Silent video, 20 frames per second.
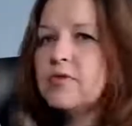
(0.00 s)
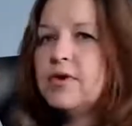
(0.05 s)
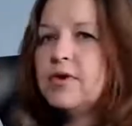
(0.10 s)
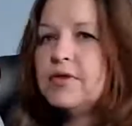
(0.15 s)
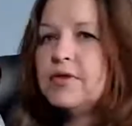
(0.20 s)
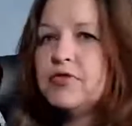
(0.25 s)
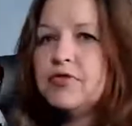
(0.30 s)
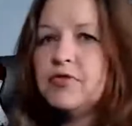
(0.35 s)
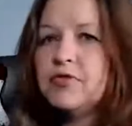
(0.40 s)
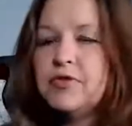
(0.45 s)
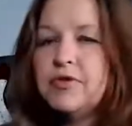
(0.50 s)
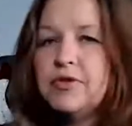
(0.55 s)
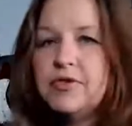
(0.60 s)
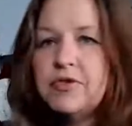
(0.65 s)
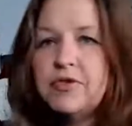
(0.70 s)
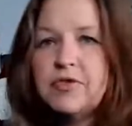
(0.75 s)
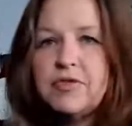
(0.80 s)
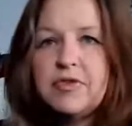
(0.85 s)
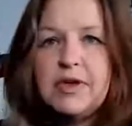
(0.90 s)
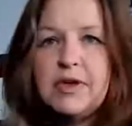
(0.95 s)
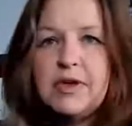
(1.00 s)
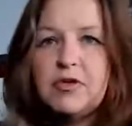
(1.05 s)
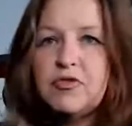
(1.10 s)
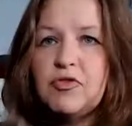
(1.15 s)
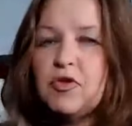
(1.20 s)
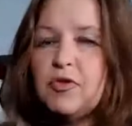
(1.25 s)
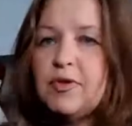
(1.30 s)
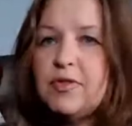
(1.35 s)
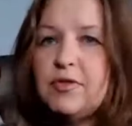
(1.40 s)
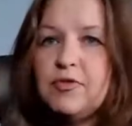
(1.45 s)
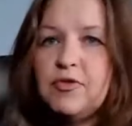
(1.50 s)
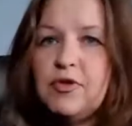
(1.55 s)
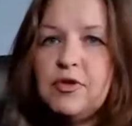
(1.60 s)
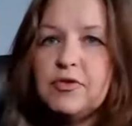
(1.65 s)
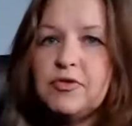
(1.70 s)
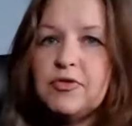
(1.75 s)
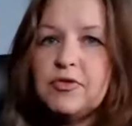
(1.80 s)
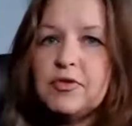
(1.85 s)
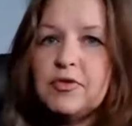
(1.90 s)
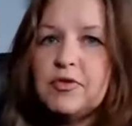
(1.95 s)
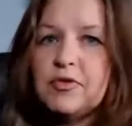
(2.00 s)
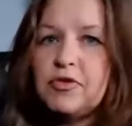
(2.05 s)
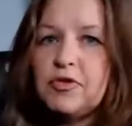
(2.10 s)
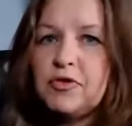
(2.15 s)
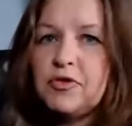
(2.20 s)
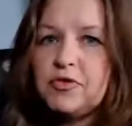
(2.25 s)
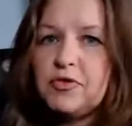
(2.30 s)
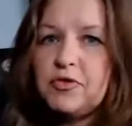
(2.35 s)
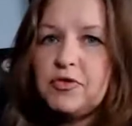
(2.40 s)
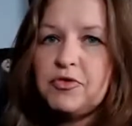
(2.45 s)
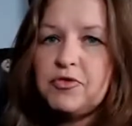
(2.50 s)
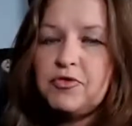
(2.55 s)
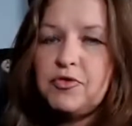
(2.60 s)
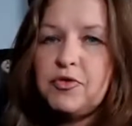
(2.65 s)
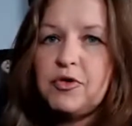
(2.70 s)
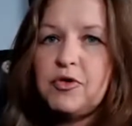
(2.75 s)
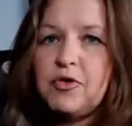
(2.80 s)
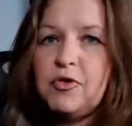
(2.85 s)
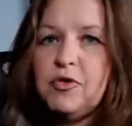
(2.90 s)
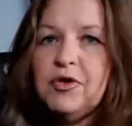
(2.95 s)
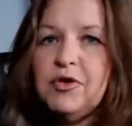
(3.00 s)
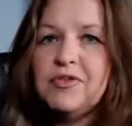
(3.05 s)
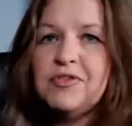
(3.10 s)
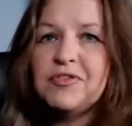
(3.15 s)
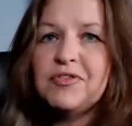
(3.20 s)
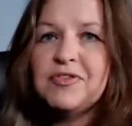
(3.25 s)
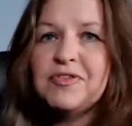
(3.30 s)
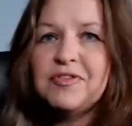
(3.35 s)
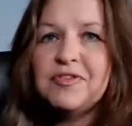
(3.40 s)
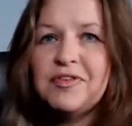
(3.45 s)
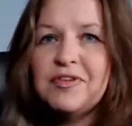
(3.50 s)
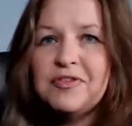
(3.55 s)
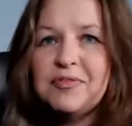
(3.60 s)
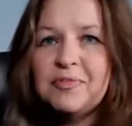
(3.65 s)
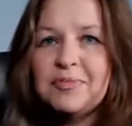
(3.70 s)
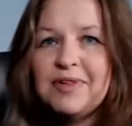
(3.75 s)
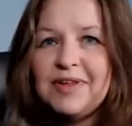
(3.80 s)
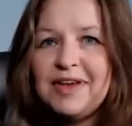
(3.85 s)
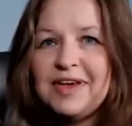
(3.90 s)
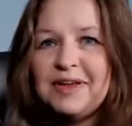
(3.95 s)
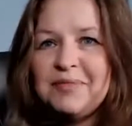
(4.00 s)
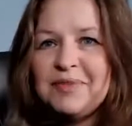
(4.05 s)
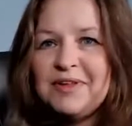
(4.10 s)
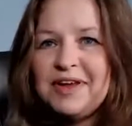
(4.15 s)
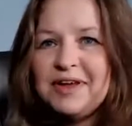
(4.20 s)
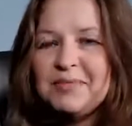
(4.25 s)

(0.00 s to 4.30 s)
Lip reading: runs through. This is the intro and the verse. Just those 4 chords. Just playing.